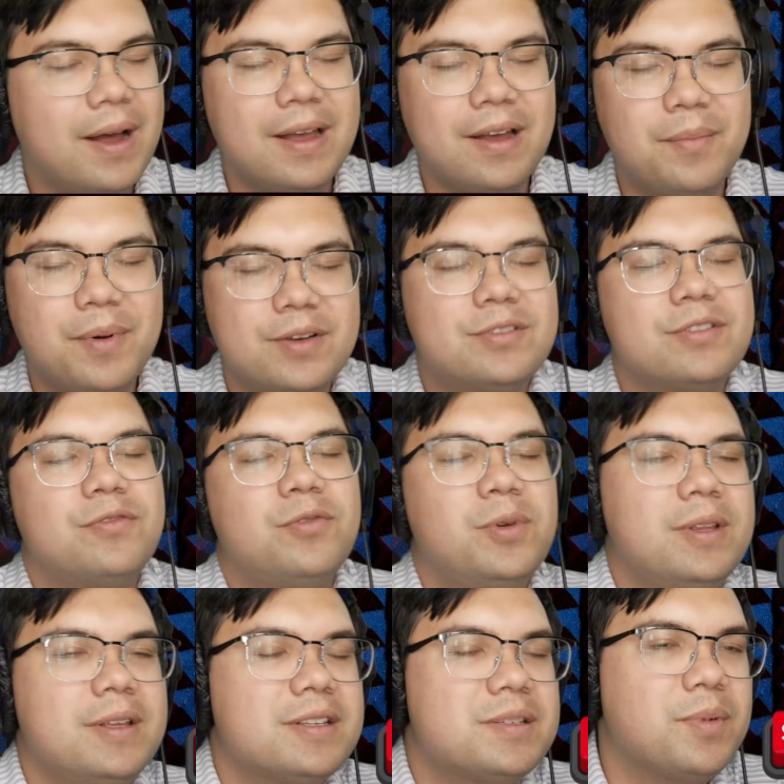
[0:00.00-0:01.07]
by a bunch of
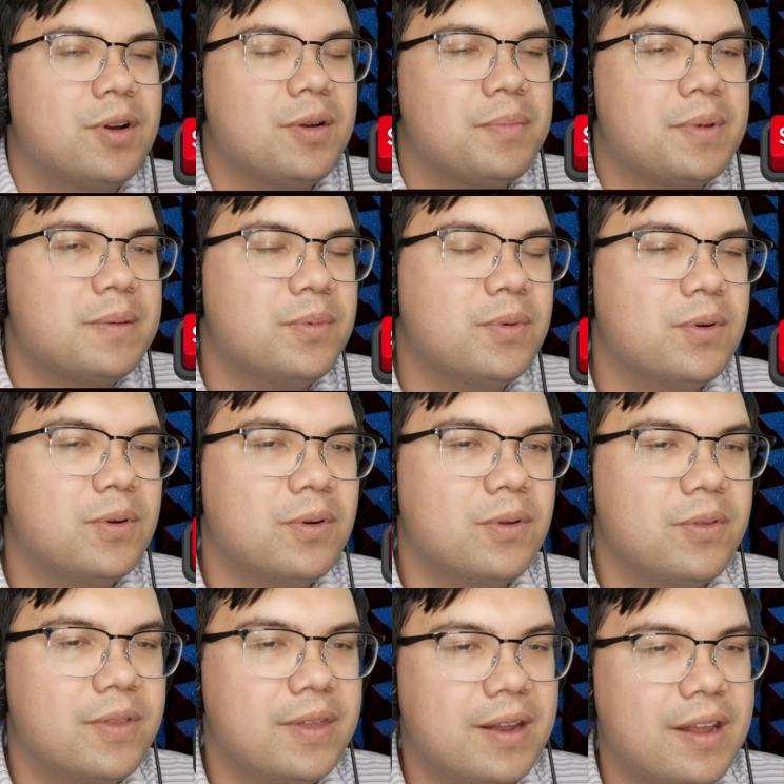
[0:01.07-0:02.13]
really smart
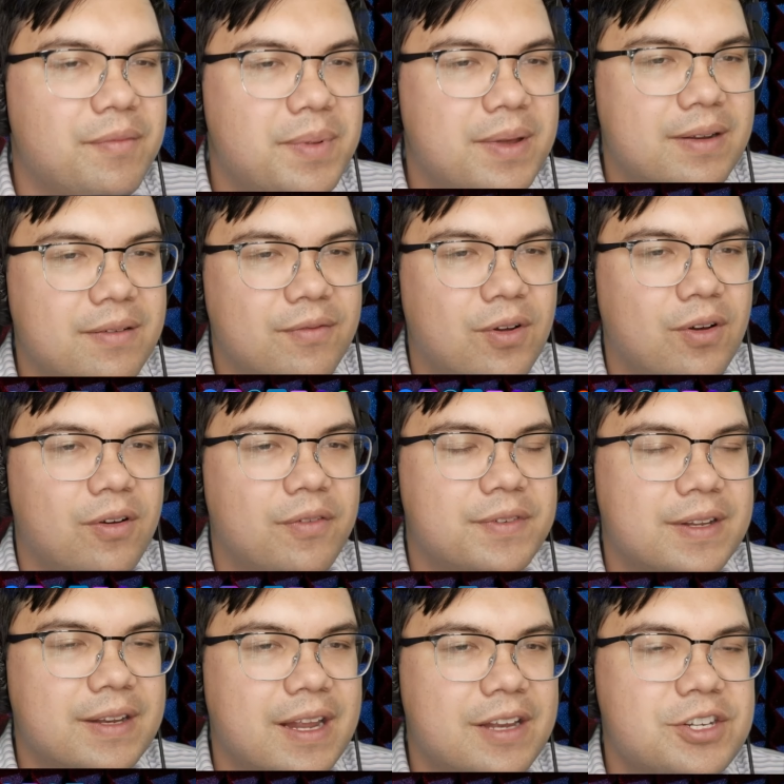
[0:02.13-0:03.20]
people that have been
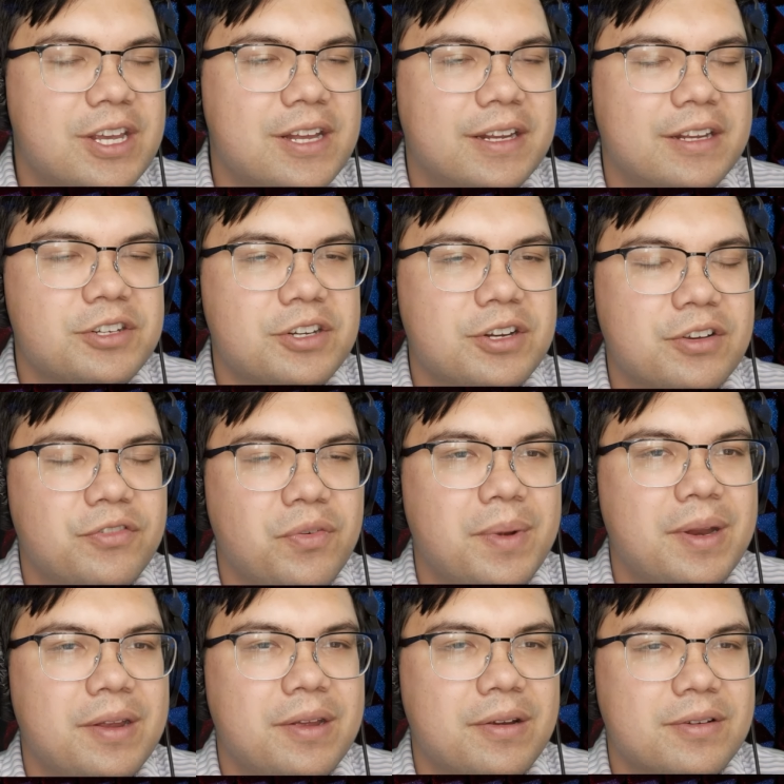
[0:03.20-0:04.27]
involved in educating engineers for
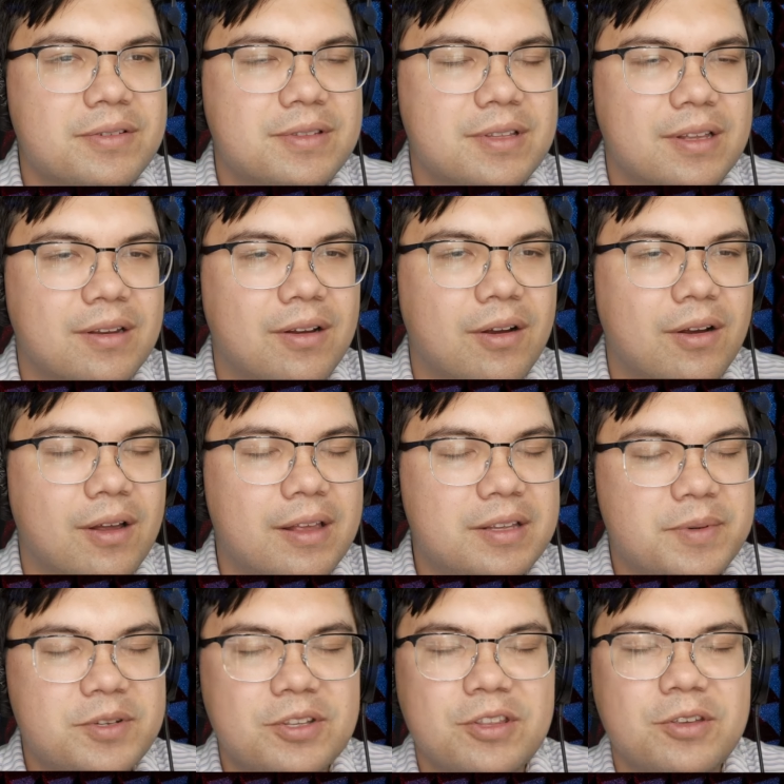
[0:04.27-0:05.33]
many years, that are,
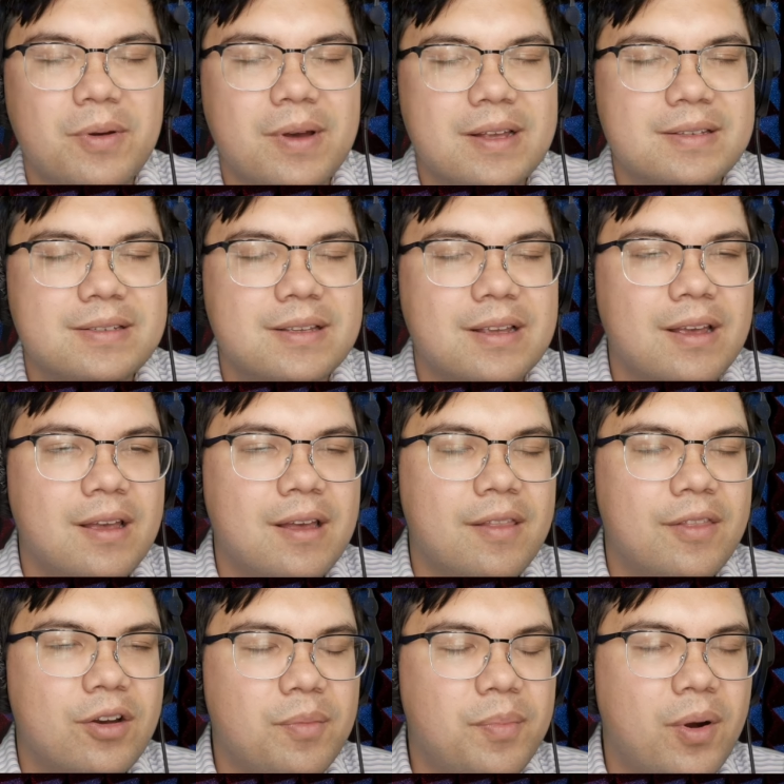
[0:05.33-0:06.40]
especially in the US,
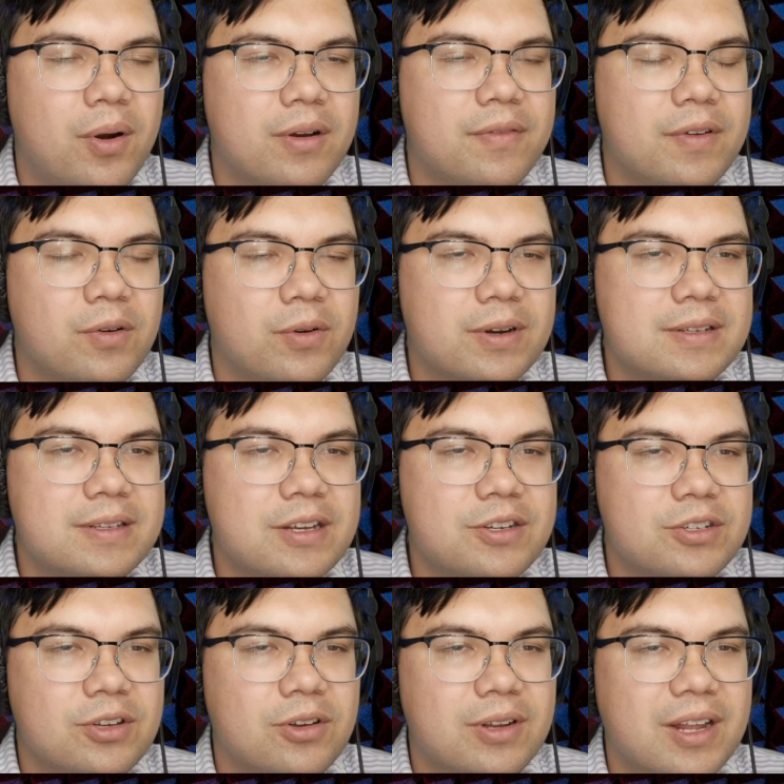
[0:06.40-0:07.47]
that are part of an
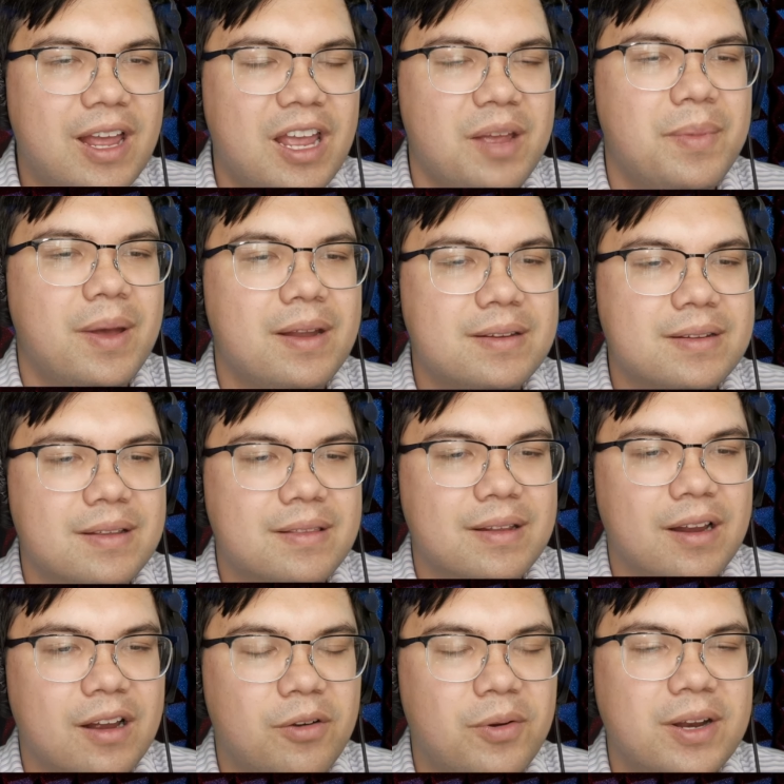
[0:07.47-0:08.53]
organization called ABET
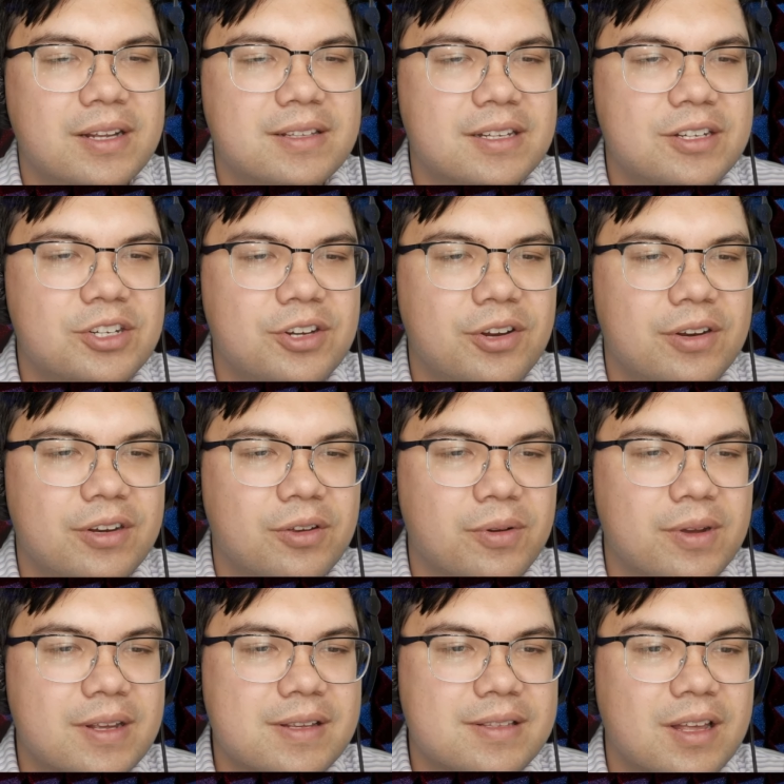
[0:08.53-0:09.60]
that accredits engineering
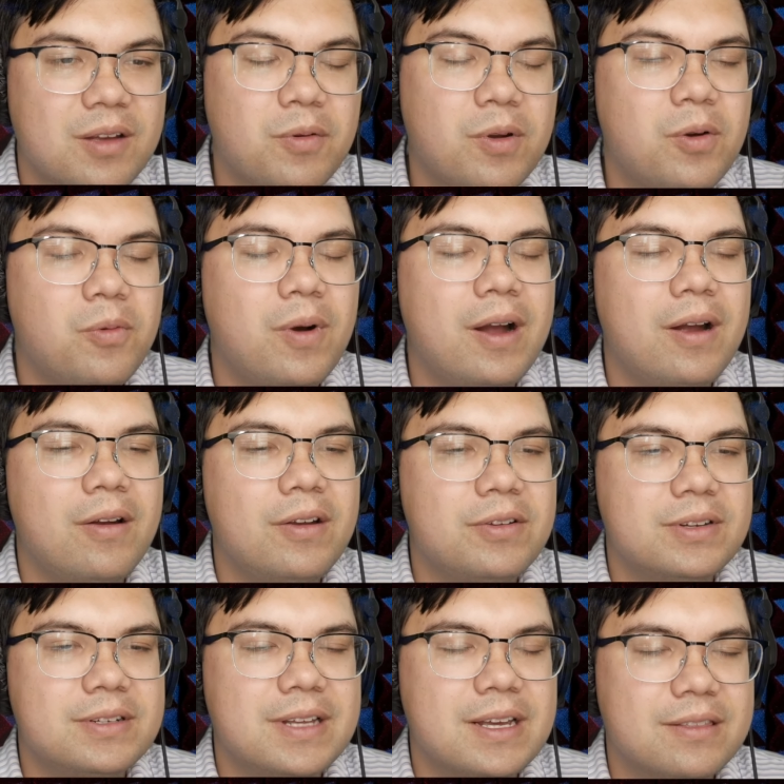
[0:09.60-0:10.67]
degrees that require
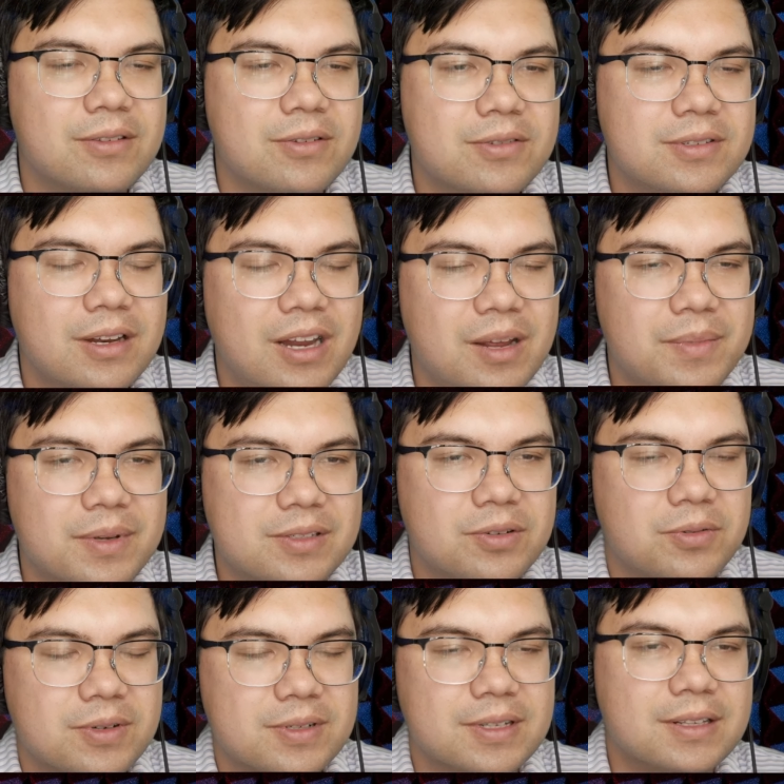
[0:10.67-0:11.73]
you to take those dynamics
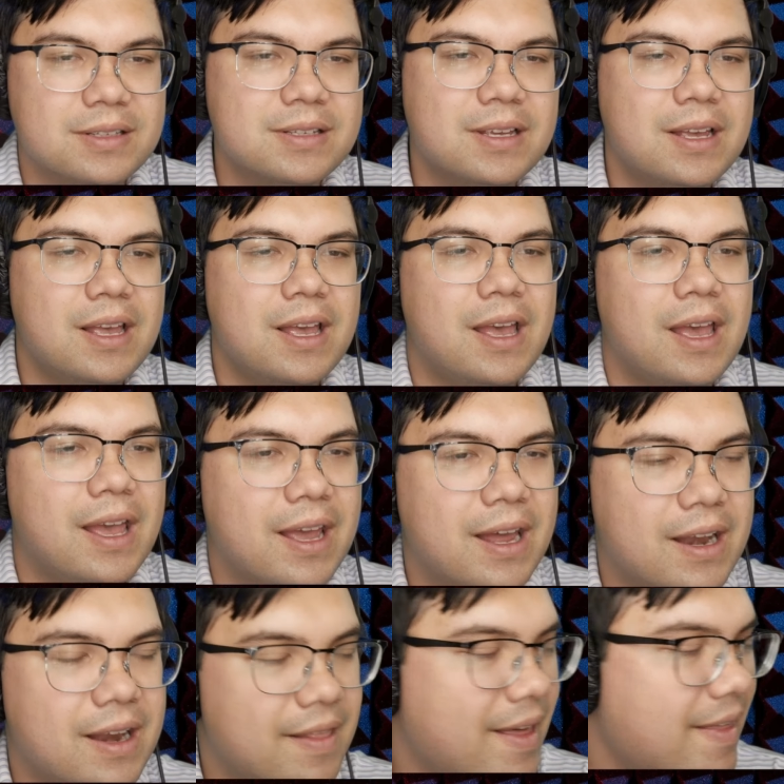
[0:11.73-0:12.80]
courses.
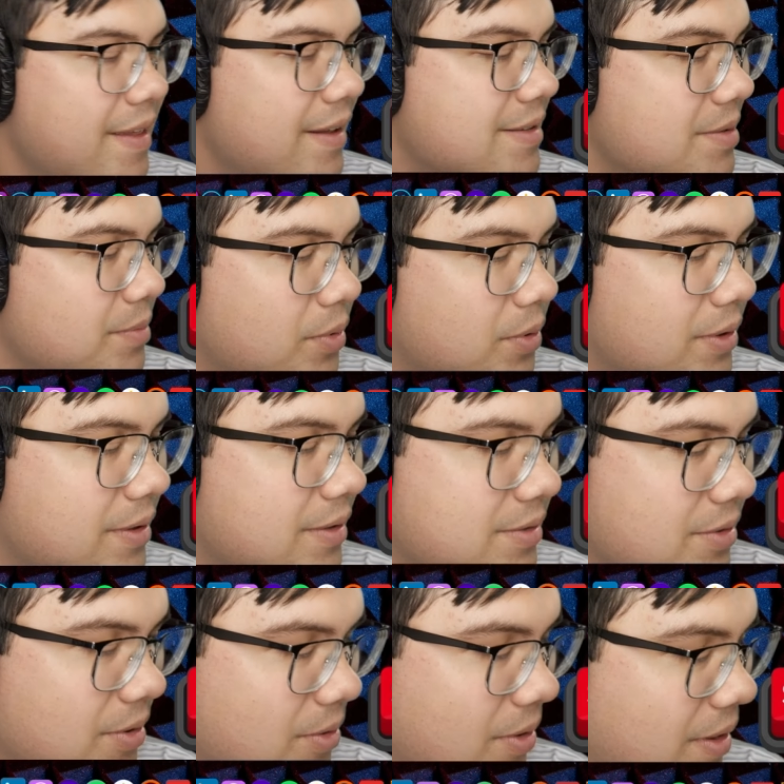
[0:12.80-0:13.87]
And they think it's
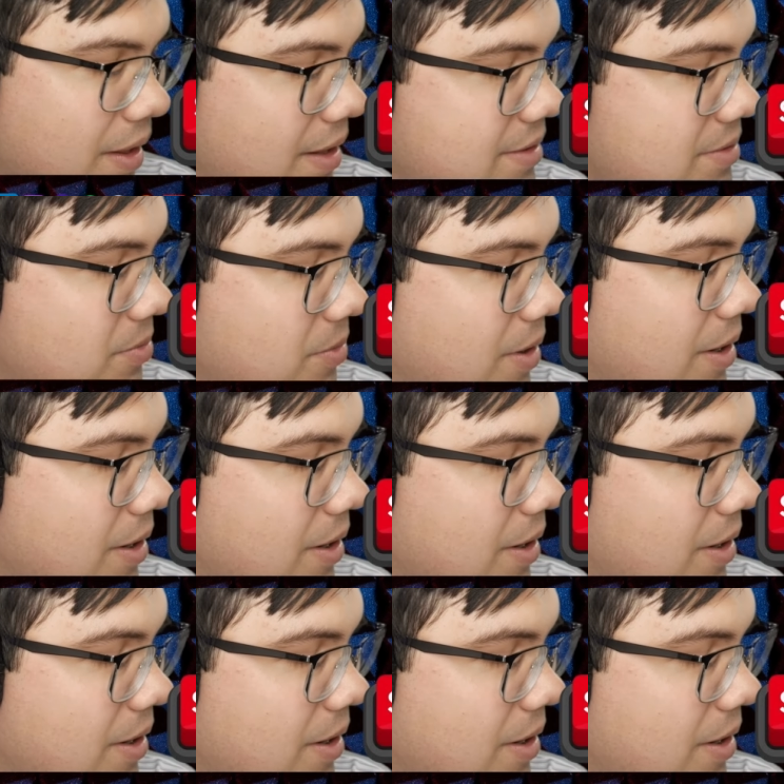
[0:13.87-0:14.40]
important, so that's